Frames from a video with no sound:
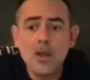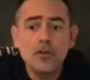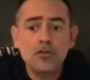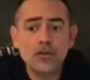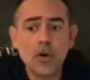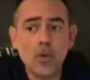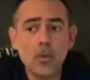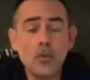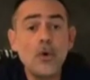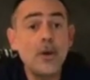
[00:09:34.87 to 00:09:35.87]
So
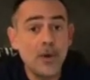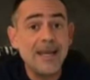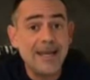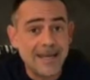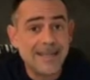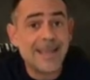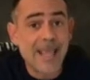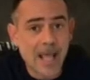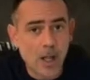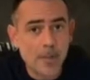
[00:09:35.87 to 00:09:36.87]
we really need the
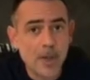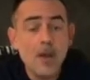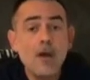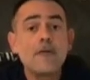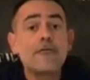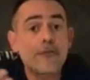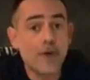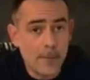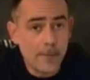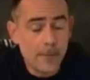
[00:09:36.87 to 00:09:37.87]
help
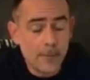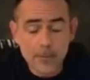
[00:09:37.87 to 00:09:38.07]
from